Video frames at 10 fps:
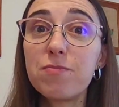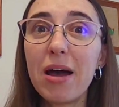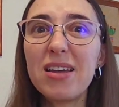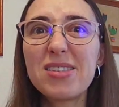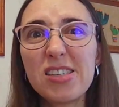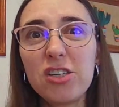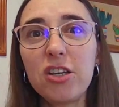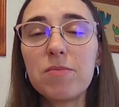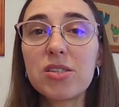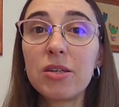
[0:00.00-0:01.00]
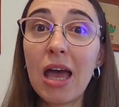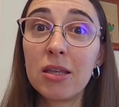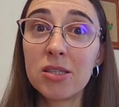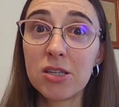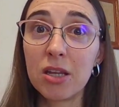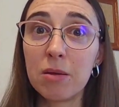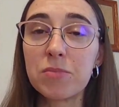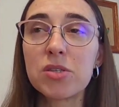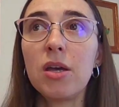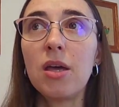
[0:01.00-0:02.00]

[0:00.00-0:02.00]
by synonyms and antonyms.